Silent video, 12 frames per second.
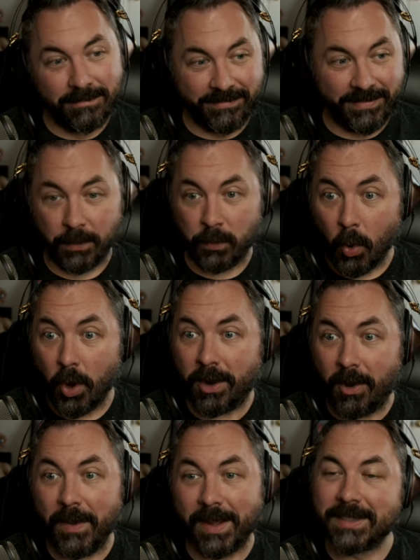we're
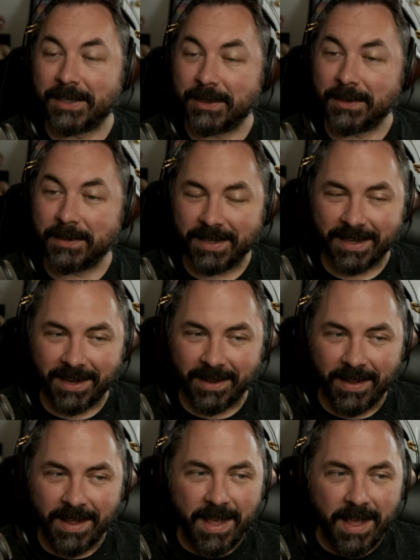going to, you
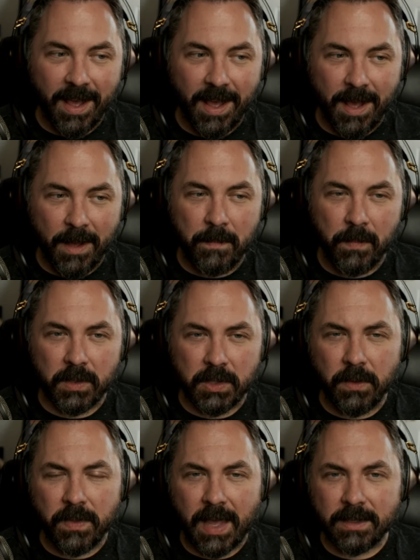know. So
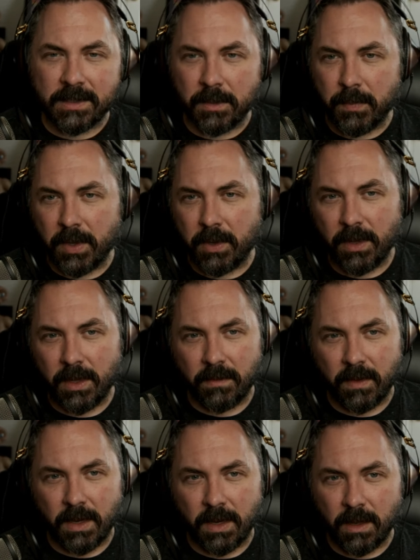that's the beauty of
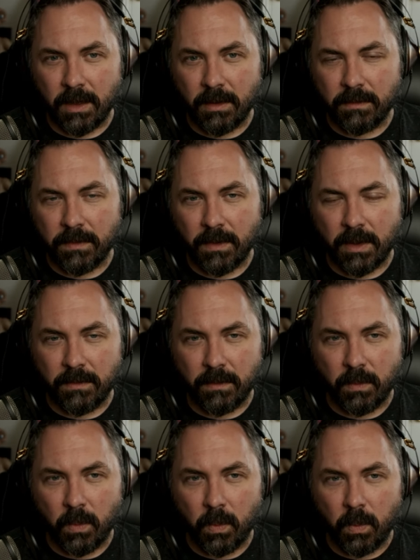it, of
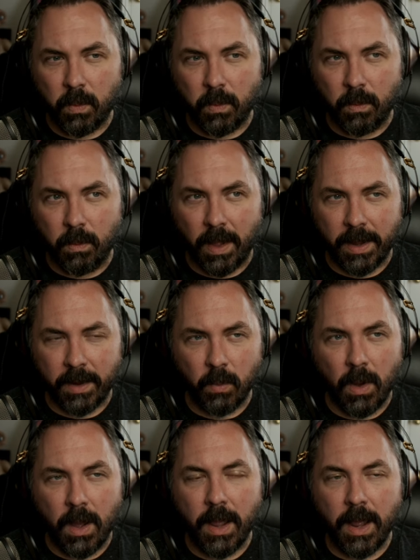like
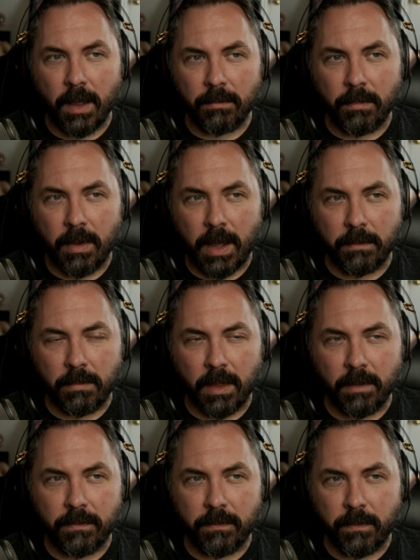why I
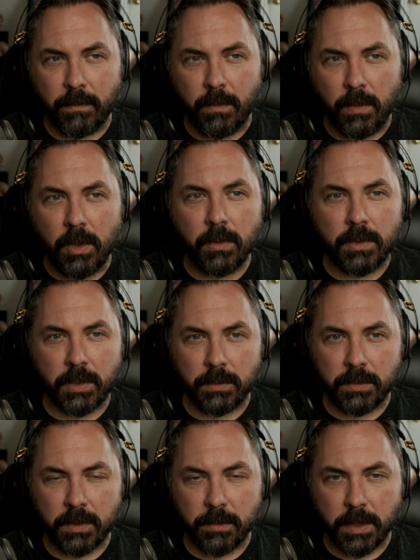love YouTube
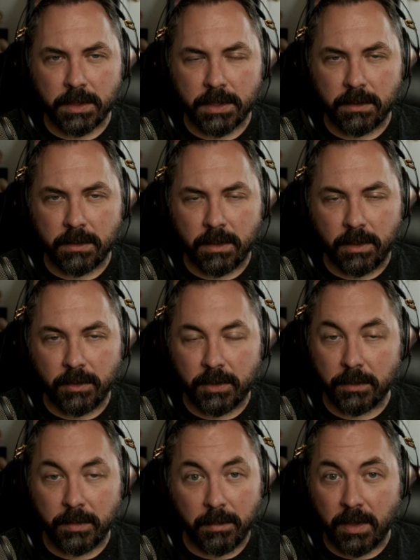so much. And
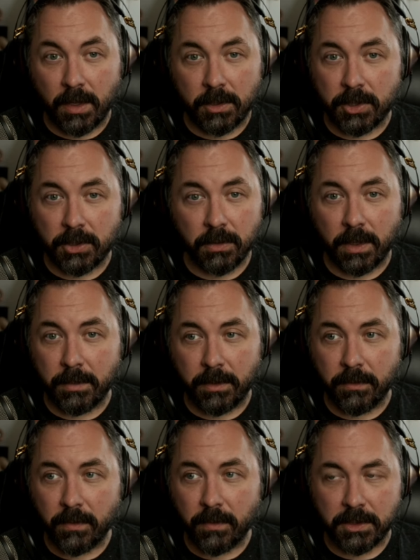YouTube can be extremely
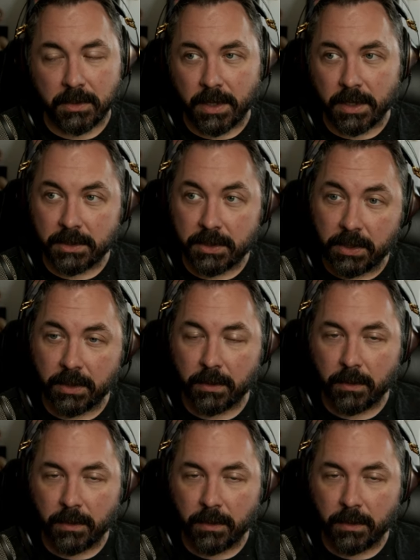frustrating too, you